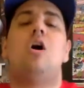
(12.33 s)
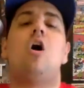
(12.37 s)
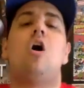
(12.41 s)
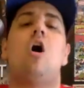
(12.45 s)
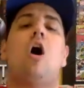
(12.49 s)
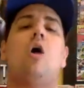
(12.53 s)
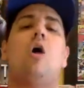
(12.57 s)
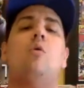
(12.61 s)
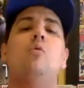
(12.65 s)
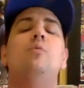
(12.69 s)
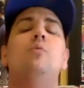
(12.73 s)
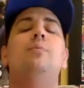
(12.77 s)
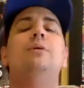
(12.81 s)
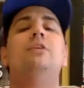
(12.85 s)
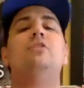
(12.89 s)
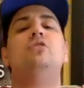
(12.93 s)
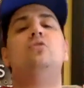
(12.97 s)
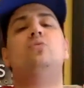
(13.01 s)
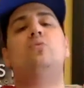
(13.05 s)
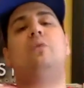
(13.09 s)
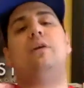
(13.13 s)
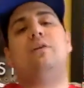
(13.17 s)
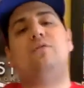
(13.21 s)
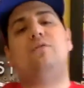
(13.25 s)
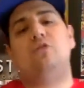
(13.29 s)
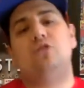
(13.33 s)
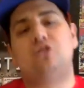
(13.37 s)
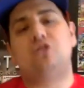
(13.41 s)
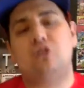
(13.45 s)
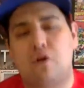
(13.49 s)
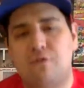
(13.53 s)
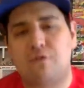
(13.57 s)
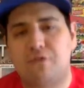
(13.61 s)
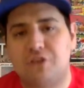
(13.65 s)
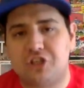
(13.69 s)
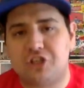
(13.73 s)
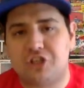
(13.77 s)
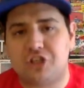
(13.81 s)
I will be doing reviews
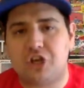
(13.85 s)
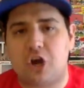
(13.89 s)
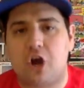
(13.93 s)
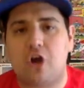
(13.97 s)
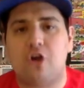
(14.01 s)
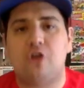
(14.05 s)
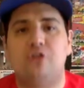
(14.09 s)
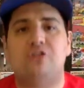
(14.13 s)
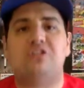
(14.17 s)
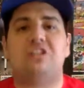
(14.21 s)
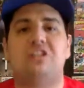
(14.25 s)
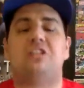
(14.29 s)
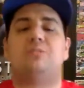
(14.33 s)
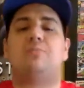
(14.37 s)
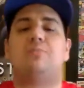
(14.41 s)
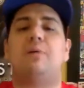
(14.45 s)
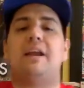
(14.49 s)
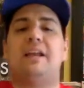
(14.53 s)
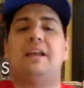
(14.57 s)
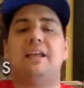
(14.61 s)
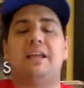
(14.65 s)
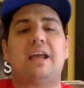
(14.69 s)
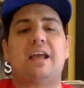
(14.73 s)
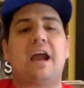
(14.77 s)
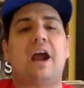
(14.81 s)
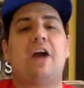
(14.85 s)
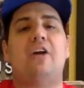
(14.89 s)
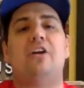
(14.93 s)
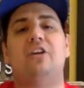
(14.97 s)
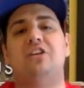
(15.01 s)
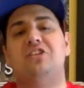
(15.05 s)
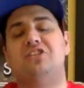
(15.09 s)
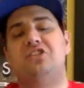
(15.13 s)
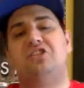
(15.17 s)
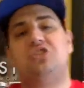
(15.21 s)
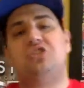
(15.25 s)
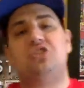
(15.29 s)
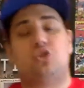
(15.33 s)
of the shows, explaining
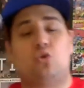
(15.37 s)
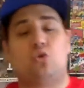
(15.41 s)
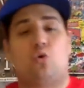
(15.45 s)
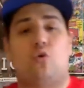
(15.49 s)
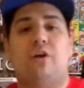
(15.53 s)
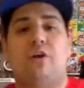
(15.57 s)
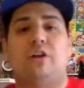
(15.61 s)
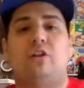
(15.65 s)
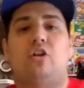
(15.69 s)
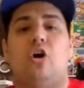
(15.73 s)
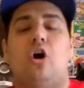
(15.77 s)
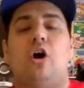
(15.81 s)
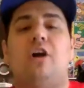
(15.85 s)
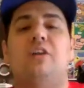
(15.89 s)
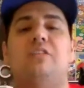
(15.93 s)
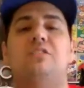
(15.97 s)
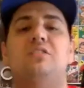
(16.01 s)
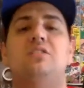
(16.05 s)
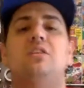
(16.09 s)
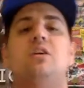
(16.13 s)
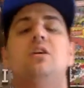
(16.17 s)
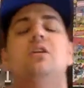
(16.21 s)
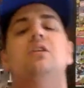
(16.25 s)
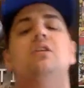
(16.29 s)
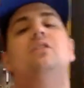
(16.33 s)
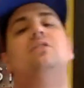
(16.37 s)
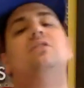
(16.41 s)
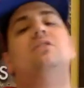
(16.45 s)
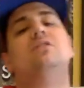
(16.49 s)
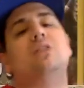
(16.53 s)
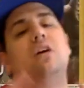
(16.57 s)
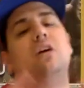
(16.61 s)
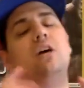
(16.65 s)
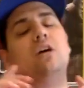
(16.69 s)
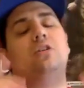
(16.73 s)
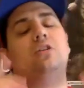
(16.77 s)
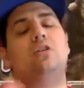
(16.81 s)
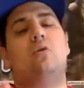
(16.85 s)
characters and storylines,
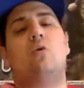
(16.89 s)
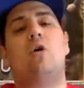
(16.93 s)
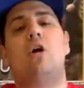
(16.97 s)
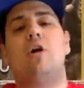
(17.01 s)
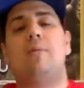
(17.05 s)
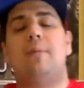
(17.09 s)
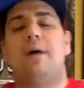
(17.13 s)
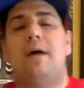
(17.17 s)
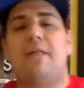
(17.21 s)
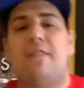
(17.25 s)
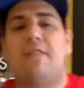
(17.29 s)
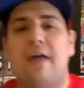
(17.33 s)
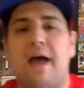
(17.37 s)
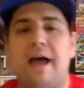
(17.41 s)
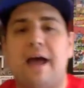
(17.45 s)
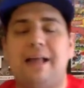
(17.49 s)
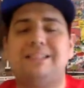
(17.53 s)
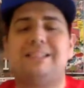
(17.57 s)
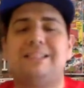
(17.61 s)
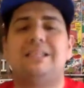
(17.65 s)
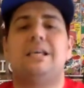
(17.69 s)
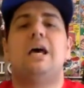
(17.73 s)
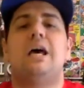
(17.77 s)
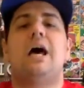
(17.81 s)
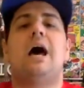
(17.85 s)
so don't worry about that.